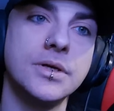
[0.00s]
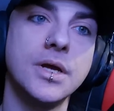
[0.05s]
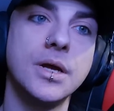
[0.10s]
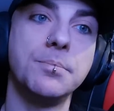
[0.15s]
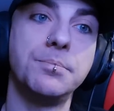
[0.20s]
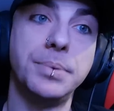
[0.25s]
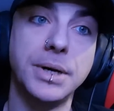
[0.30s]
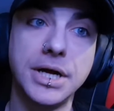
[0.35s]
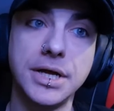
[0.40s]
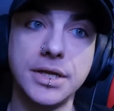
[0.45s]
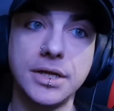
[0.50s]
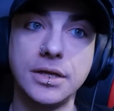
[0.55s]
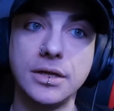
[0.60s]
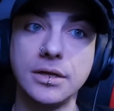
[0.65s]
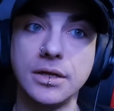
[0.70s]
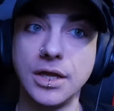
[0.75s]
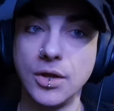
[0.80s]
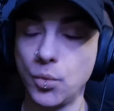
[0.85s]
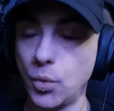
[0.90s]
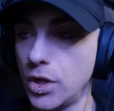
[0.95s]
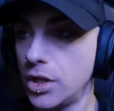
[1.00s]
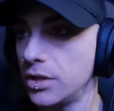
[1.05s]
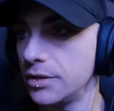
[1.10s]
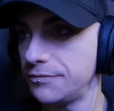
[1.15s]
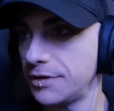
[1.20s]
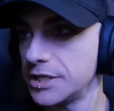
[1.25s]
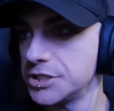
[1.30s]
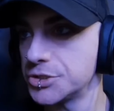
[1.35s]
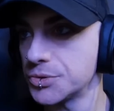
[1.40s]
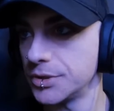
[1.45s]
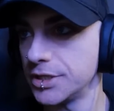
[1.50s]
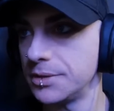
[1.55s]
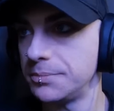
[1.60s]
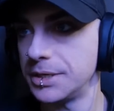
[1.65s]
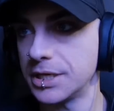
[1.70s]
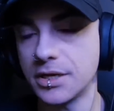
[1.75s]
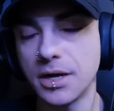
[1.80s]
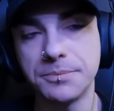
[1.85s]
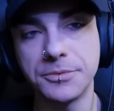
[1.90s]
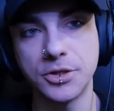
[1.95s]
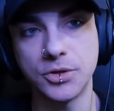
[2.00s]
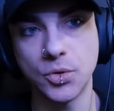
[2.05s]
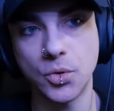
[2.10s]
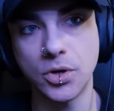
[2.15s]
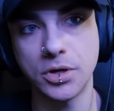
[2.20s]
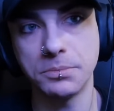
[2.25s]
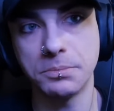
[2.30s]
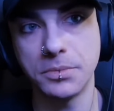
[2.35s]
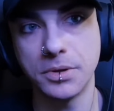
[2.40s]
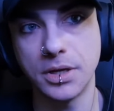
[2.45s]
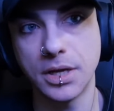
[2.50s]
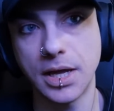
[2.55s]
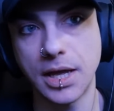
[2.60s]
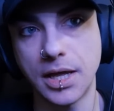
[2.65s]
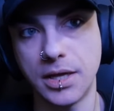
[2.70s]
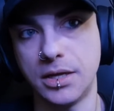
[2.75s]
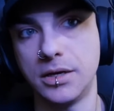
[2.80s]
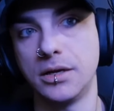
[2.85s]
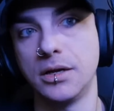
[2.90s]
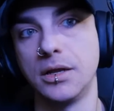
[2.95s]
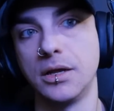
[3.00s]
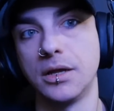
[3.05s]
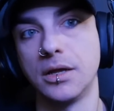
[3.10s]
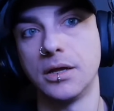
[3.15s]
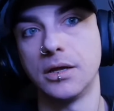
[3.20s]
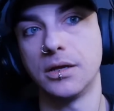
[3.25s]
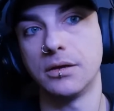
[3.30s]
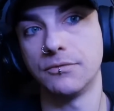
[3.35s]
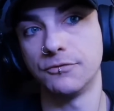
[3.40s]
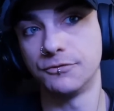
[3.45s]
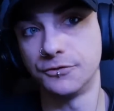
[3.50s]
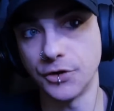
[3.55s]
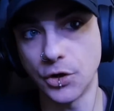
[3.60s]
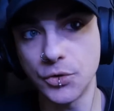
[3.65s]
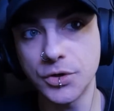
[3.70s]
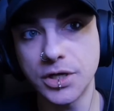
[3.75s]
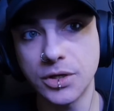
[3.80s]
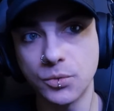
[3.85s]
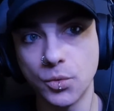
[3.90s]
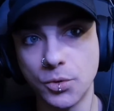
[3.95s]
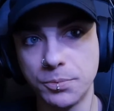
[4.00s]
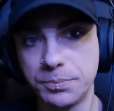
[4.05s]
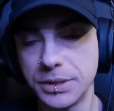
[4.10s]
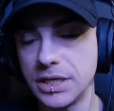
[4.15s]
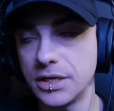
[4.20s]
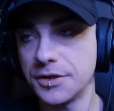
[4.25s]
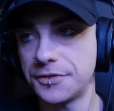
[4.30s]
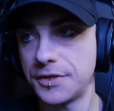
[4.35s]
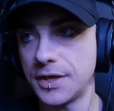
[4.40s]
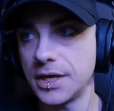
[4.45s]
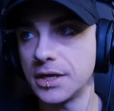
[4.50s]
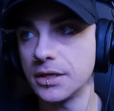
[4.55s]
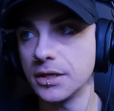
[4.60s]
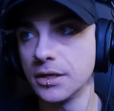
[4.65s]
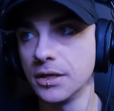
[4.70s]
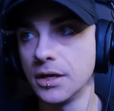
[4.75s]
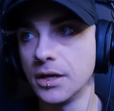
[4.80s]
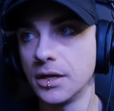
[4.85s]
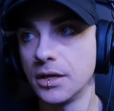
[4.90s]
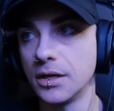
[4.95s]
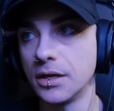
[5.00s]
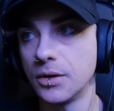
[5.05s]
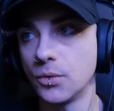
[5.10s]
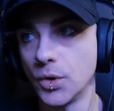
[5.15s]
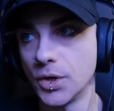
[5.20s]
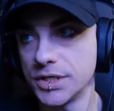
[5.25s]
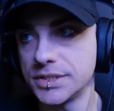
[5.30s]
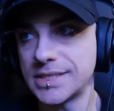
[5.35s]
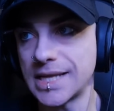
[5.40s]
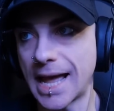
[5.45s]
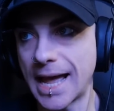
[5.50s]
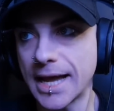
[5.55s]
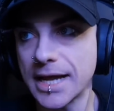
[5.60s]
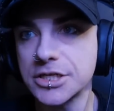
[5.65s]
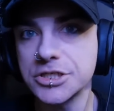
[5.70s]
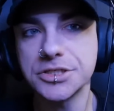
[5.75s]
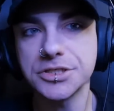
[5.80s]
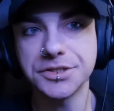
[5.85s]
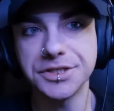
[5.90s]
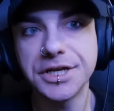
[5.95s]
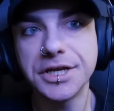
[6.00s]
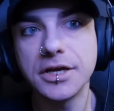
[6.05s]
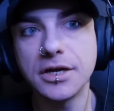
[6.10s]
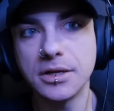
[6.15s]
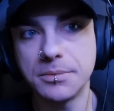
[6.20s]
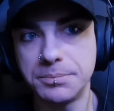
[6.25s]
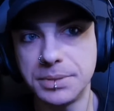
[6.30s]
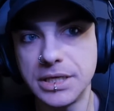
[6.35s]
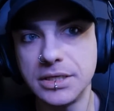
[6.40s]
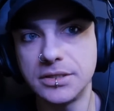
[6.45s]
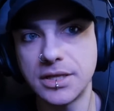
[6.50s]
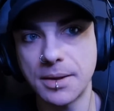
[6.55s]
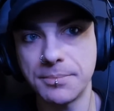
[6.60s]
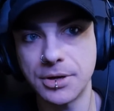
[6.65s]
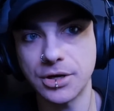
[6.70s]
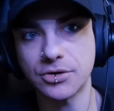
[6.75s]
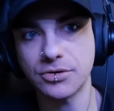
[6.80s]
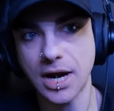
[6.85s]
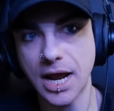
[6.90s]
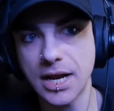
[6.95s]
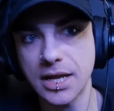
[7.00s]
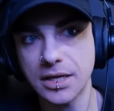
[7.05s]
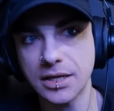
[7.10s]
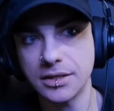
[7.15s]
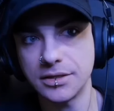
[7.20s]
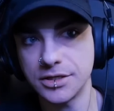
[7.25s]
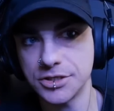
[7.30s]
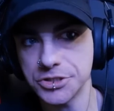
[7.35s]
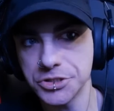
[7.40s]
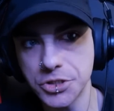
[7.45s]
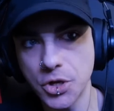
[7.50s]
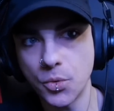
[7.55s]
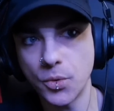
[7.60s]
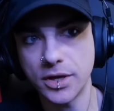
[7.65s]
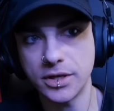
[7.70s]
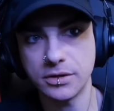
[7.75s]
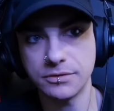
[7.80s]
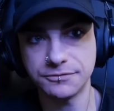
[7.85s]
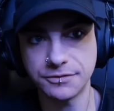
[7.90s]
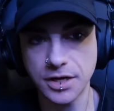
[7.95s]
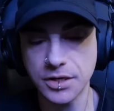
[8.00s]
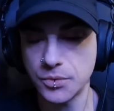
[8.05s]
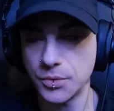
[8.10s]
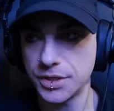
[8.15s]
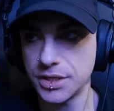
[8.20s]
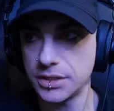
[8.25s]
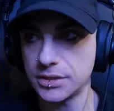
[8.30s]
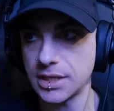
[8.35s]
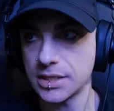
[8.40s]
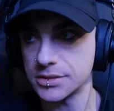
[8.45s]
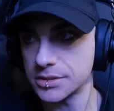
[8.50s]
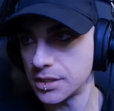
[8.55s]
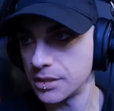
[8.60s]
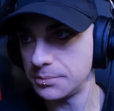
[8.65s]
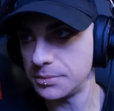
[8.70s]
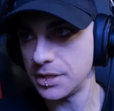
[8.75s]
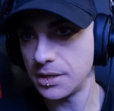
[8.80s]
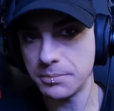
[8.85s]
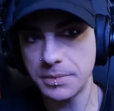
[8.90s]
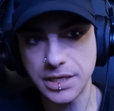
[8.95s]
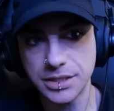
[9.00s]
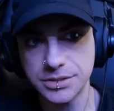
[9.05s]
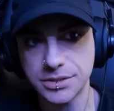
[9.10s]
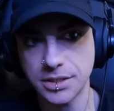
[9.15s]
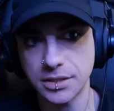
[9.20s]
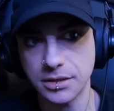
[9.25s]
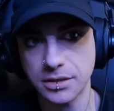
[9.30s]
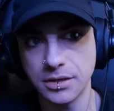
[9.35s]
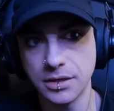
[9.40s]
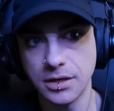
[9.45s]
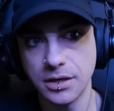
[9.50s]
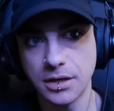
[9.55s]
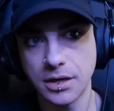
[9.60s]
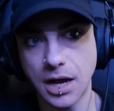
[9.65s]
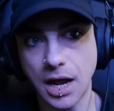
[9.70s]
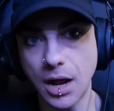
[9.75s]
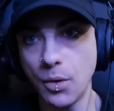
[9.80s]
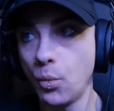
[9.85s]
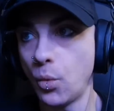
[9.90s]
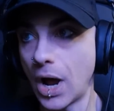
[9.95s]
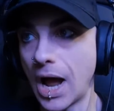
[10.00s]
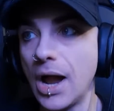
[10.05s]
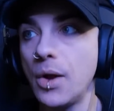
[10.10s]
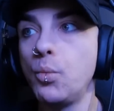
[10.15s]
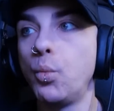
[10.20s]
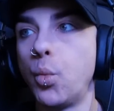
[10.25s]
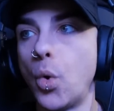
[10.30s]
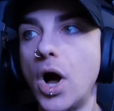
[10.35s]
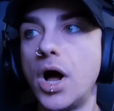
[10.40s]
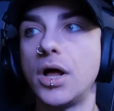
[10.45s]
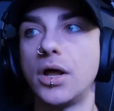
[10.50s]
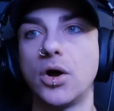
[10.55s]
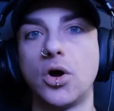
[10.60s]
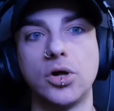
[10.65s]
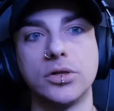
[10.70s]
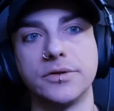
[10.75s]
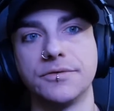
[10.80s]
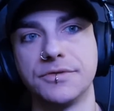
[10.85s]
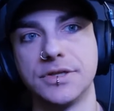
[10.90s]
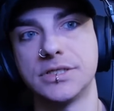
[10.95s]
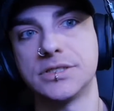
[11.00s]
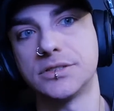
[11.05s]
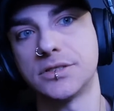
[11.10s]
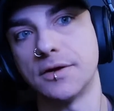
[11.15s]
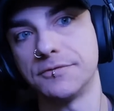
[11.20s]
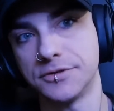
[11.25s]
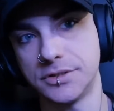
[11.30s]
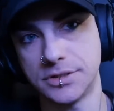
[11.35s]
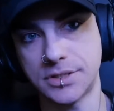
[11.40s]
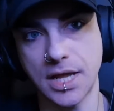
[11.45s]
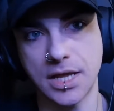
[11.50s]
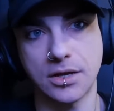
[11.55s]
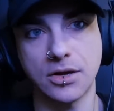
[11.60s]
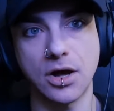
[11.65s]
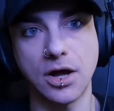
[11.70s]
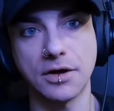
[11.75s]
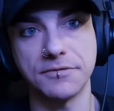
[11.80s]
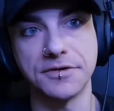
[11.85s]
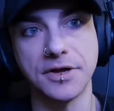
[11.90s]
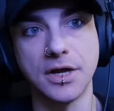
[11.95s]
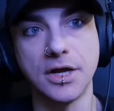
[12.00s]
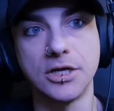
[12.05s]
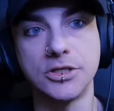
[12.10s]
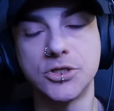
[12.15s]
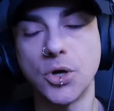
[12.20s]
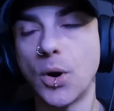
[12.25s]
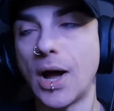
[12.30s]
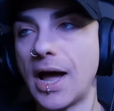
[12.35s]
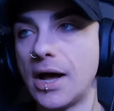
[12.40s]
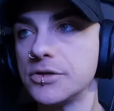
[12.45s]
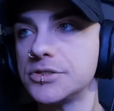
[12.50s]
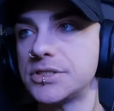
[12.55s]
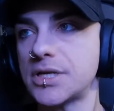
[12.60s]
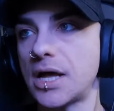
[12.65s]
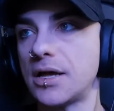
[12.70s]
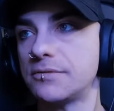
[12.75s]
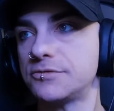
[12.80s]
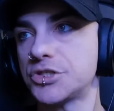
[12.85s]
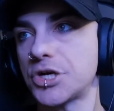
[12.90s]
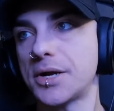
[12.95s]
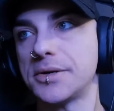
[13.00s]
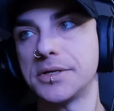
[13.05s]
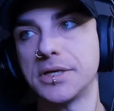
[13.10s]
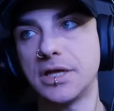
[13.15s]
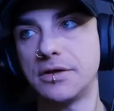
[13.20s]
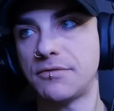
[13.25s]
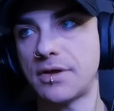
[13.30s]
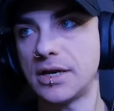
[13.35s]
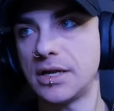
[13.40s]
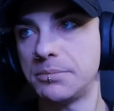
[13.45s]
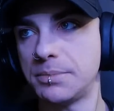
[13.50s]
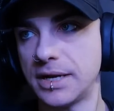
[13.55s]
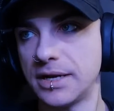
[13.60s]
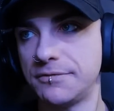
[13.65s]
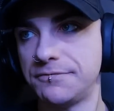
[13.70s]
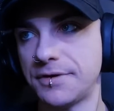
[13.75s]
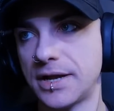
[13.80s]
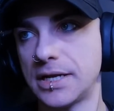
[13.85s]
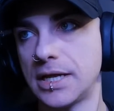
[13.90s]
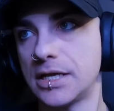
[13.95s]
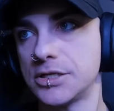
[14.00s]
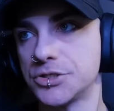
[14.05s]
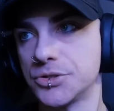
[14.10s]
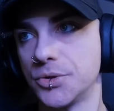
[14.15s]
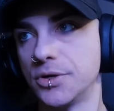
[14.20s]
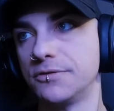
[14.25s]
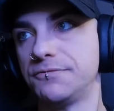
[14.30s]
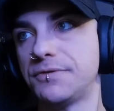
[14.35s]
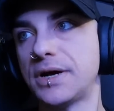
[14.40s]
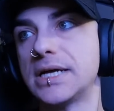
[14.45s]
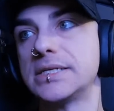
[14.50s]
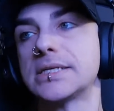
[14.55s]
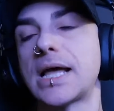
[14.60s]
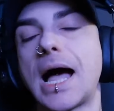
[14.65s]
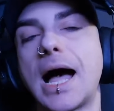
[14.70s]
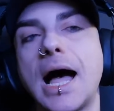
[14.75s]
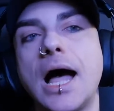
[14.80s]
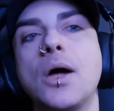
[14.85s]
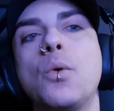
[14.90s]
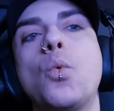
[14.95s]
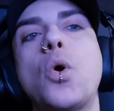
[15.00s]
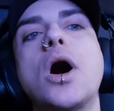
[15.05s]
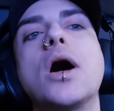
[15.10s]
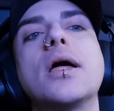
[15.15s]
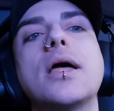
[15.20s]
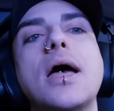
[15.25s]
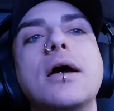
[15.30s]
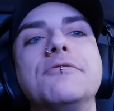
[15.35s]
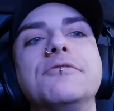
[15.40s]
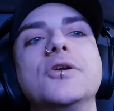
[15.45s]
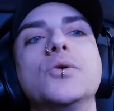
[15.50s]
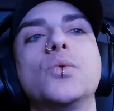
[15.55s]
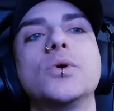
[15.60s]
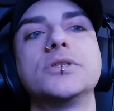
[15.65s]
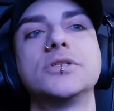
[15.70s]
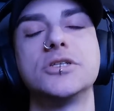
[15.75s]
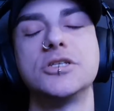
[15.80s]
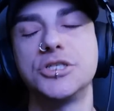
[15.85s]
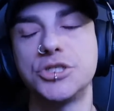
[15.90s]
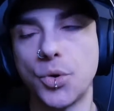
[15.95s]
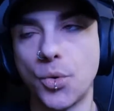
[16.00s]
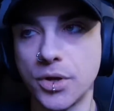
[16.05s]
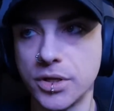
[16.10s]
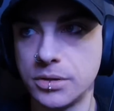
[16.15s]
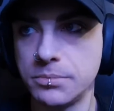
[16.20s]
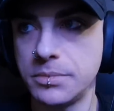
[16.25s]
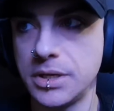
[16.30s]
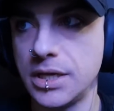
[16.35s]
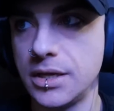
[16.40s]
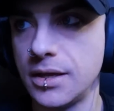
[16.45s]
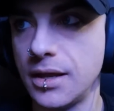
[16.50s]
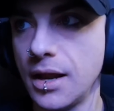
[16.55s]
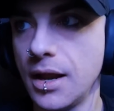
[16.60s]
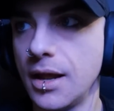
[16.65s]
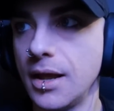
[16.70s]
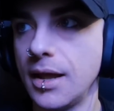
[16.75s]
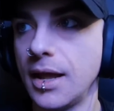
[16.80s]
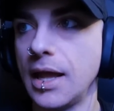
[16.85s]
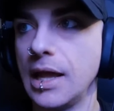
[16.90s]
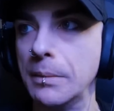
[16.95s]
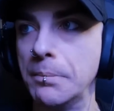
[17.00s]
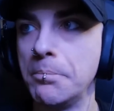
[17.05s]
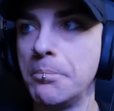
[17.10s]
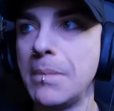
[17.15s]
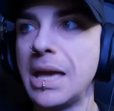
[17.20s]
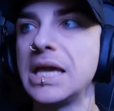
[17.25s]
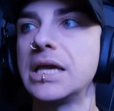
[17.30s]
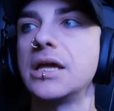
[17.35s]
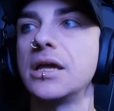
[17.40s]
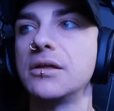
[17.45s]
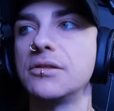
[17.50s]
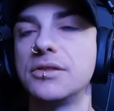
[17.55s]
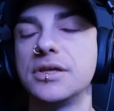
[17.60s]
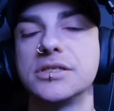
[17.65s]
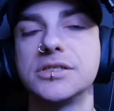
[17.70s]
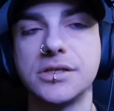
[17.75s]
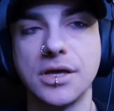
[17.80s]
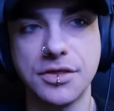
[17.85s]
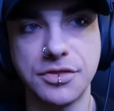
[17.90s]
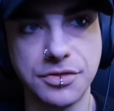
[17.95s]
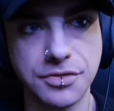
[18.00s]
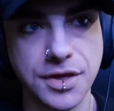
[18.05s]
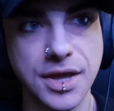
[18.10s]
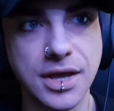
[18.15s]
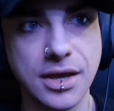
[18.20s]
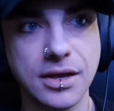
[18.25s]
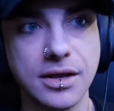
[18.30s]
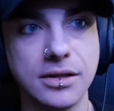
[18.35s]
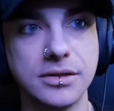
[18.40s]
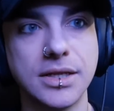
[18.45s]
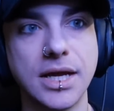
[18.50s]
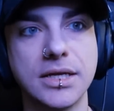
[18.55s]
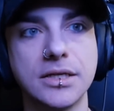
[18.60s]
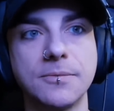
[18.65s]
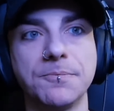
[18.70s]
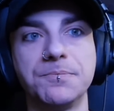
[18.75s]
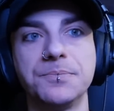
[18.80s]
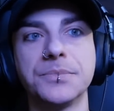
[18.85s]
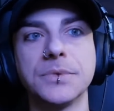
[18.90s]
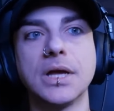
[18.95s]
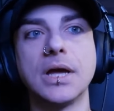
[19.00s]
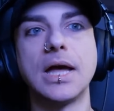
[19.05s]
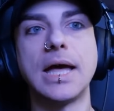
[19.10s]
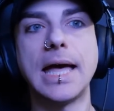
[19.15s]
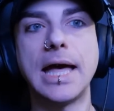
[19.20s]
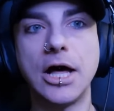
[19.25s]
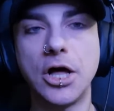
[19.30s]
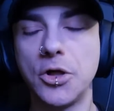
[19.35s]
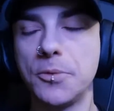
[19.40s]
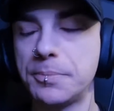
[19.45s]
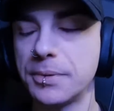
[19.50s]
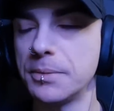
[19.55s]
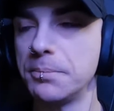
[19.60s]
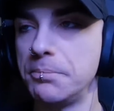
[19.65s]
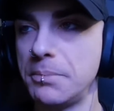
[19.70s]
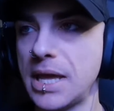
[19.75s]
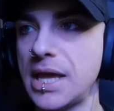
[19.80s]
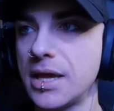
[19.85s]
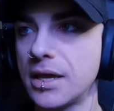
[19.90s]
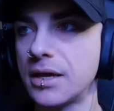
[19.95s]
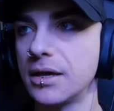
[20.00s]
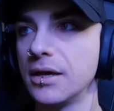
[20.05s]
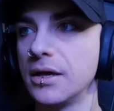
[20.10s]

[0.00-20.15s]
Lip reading: But it will eventually become the norm. And voting will be a thing where it's actually going to be democratic and there's no way to fuck with it. That's going to be amazing. I want all of this stuff to take off. So outside of trying to give anybody financial advice, I want everyone to join me in making this a thing. Like, help make